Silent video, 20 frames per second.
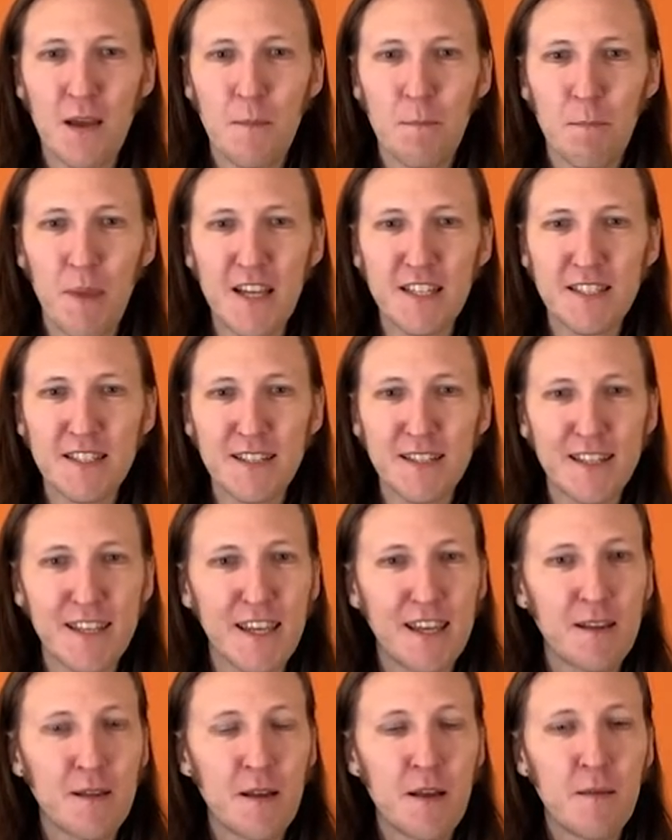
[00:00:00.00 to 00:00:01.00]

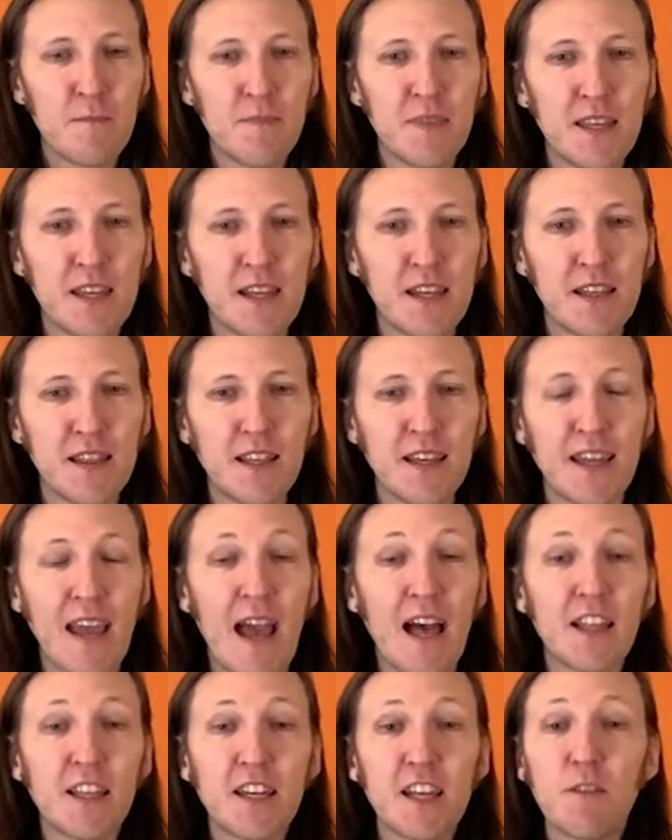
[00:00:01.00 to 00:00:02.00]
basically, the
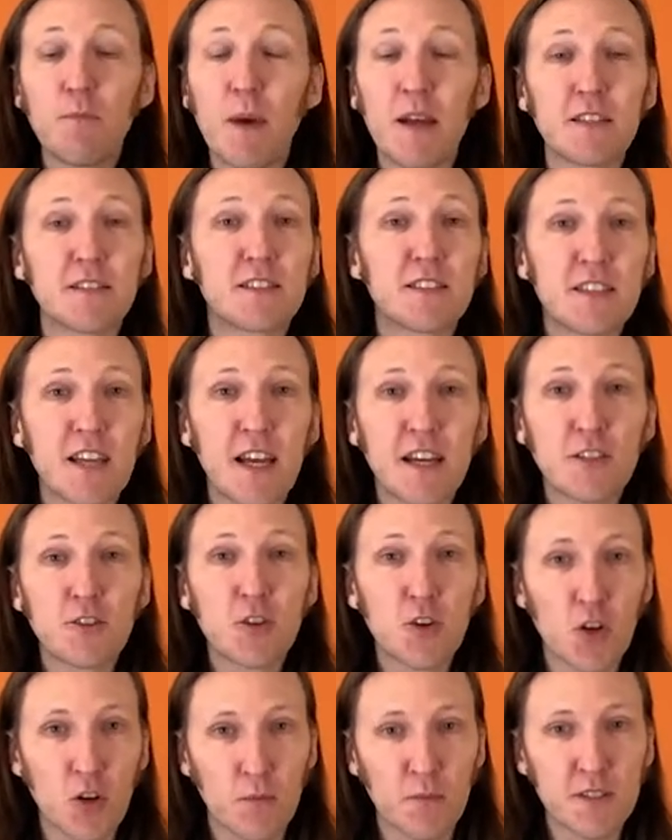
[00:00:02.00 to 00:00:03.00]
legality of pesticides
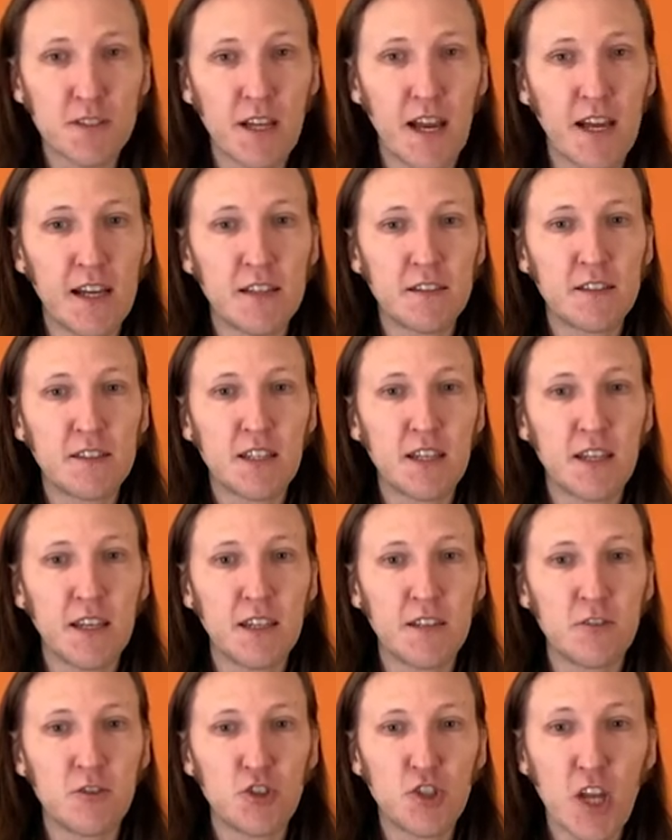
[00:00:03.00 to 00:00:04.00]
or herbicides
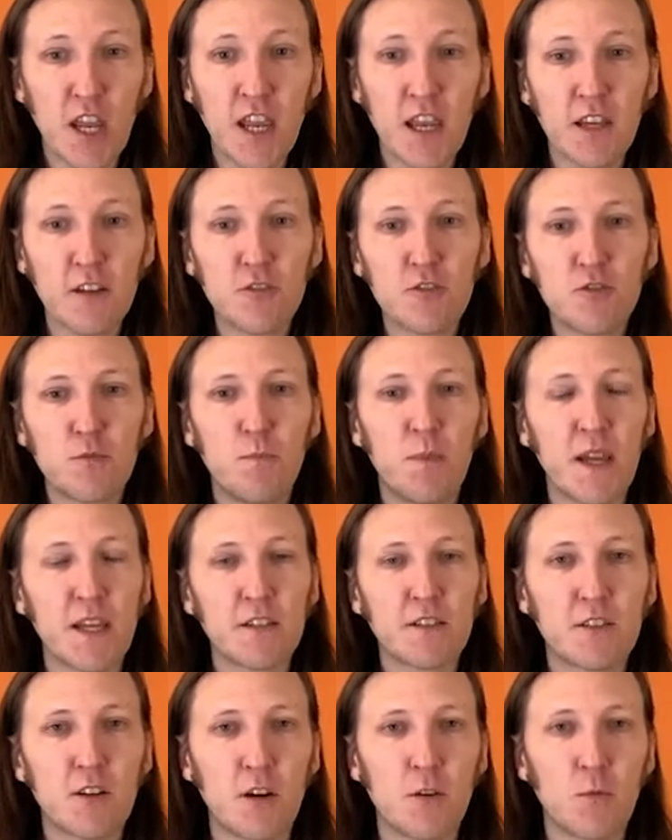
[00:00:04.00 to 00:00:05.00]
can change
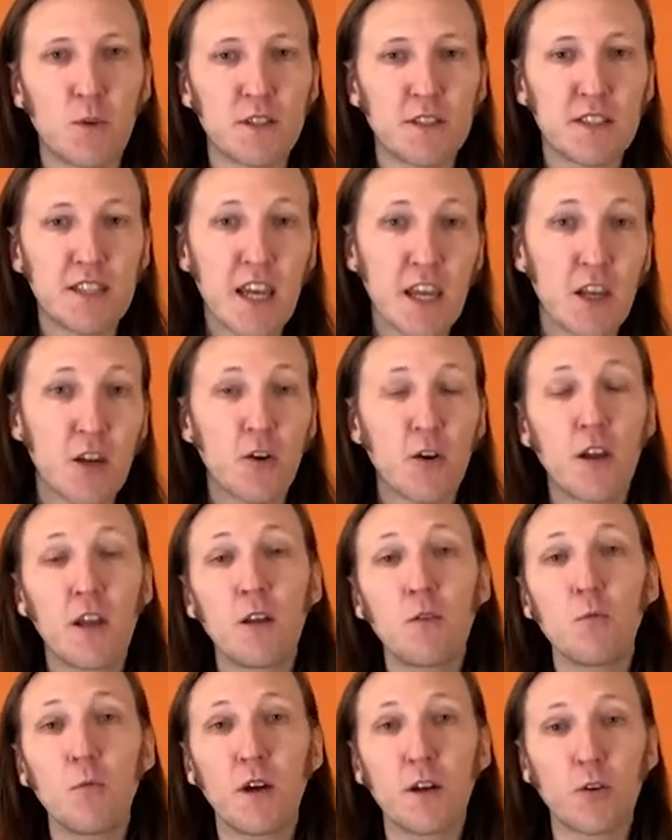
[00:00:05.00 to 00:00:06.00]
based on what state you're
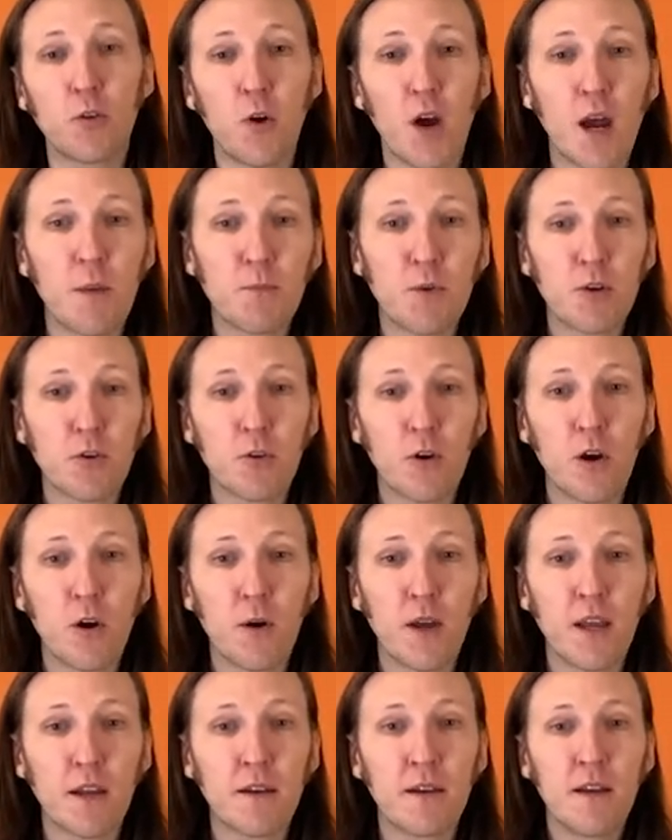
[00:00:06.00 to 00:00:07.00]
in, what crop you're
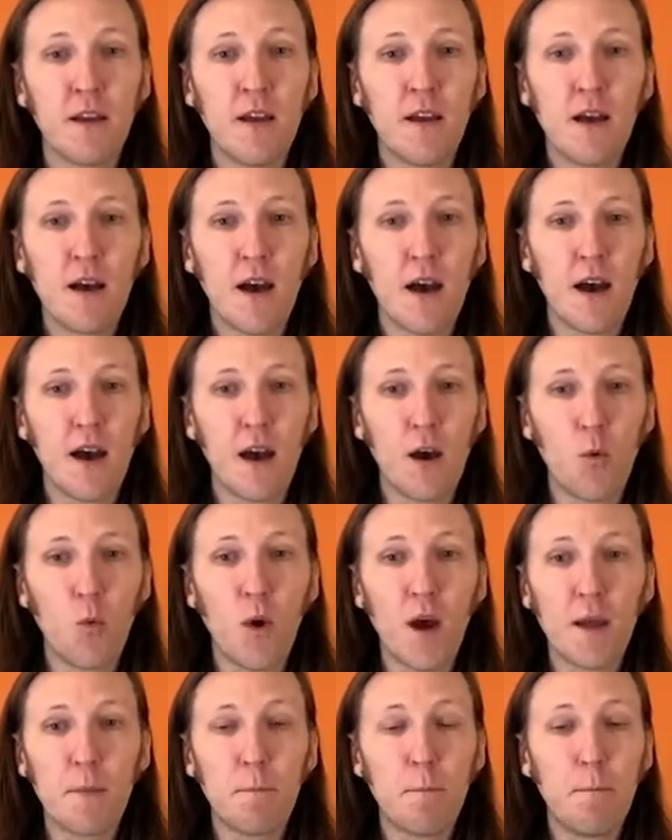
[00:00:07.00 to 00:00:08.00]
growing,
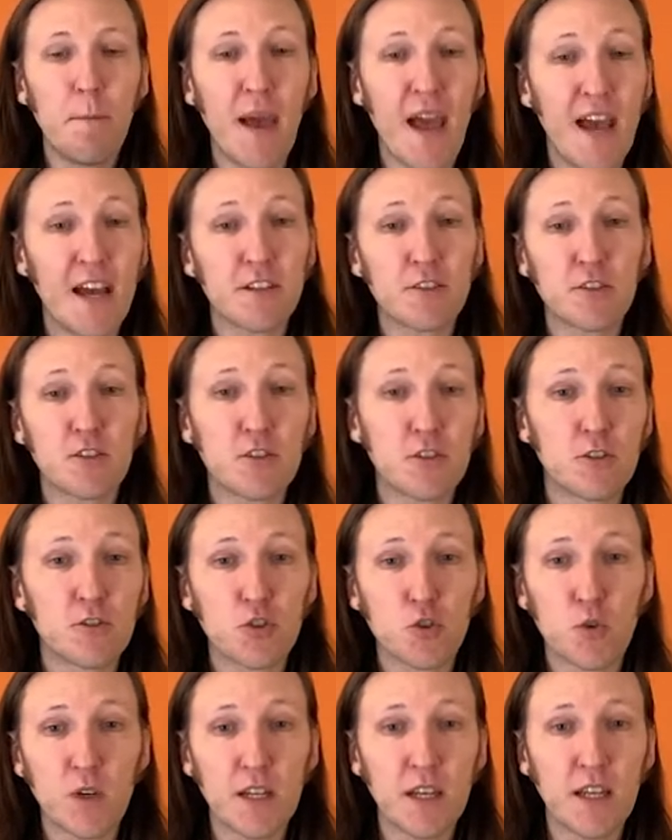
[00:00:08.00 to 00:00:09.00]
what pest you're
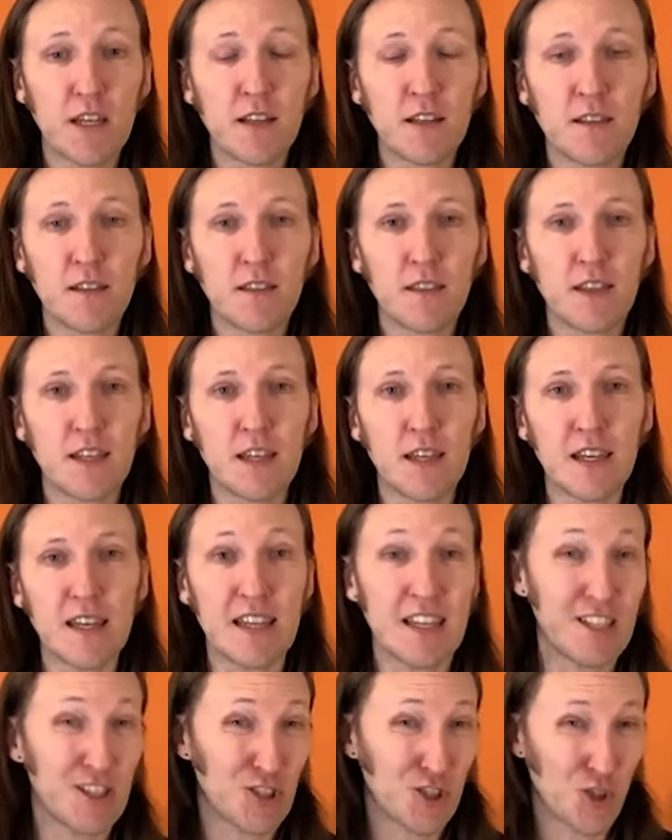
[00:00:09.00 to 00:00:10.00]
treating, the
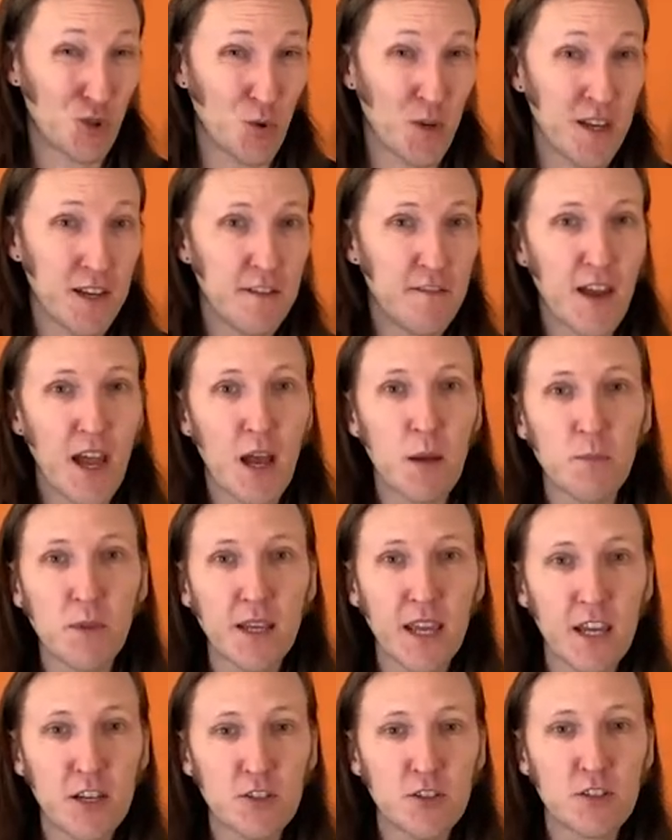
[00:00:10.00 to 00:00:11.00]
history of
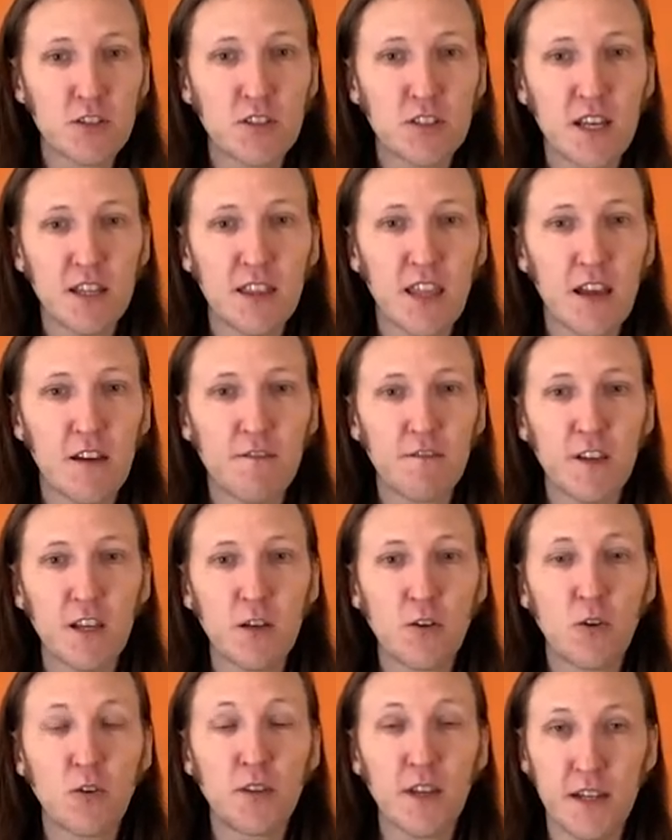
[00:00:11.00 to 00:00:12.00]
applications at that
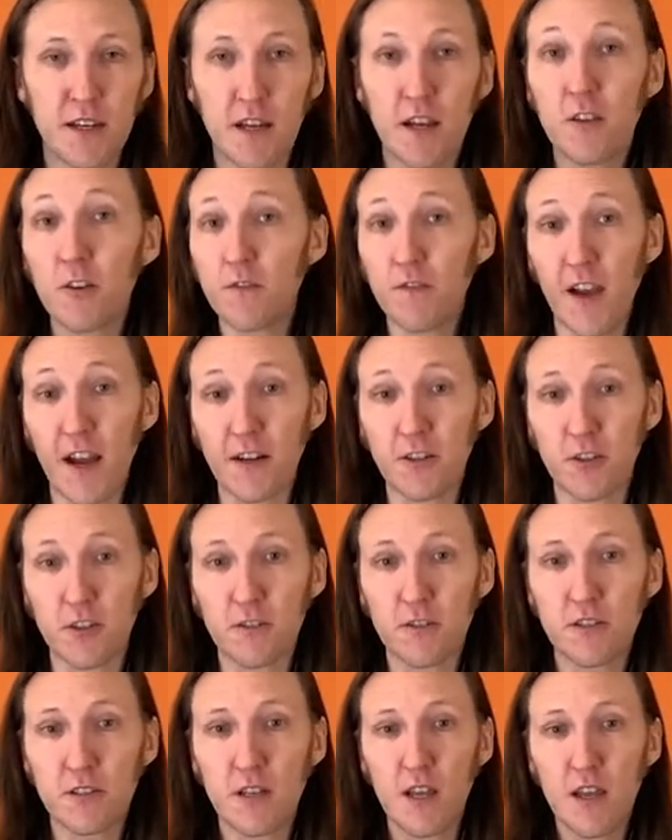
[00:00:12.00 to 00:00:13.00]
field, and other
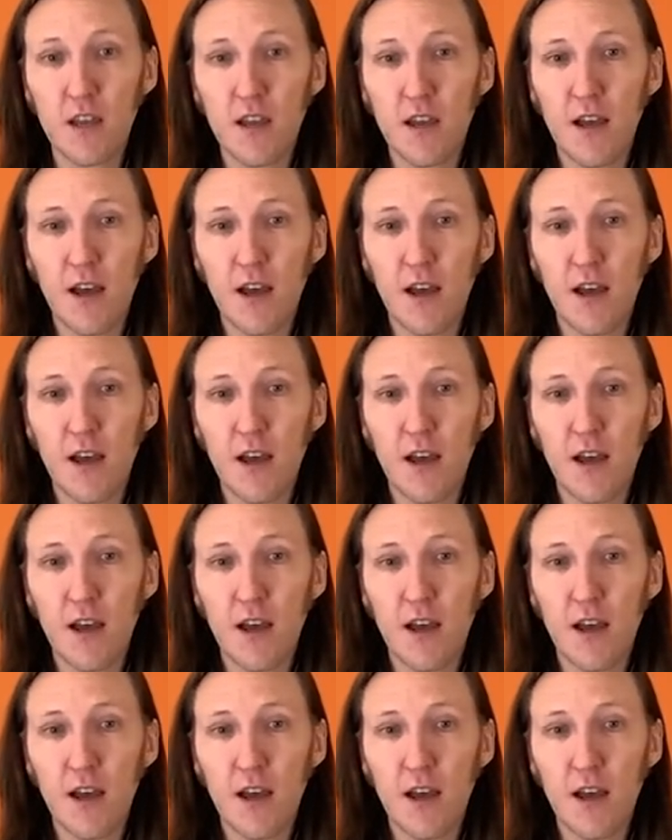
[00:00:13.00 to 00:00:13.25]
factors.